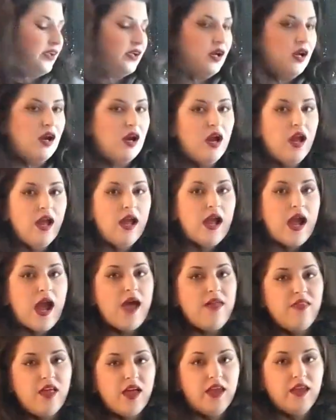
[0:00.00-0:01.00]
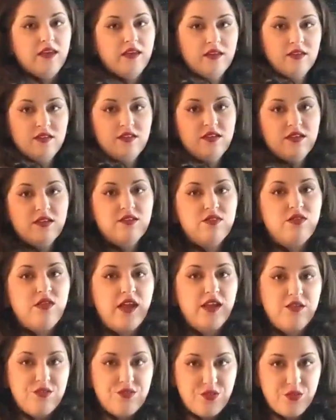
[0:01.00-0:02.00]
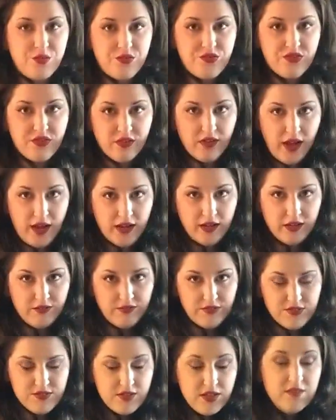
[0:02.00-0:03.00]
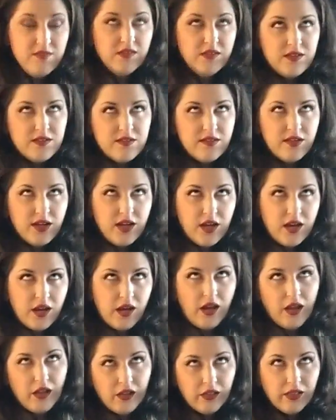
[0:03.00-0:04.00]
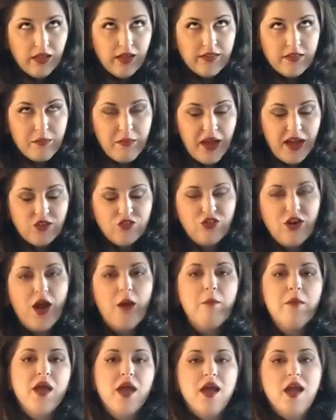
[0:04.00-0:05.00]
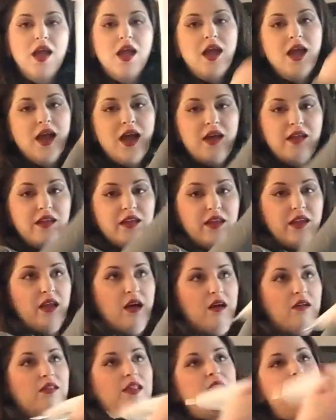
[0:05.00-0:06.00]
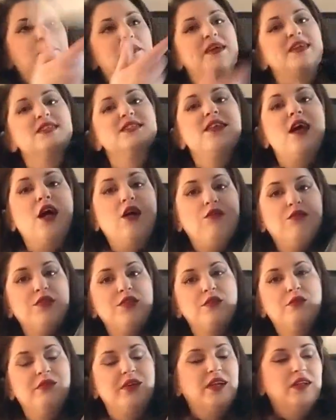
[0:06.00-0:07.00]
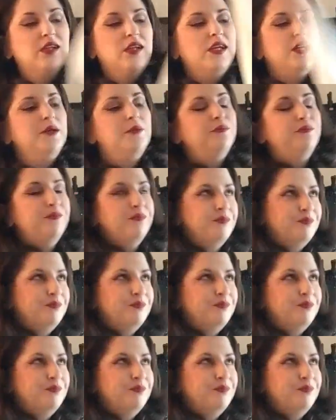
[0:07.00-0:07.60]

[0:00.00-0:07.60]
here, and then I use those to kind of as evenly as I can light the backdrop, and then I'll light myself with the ring light.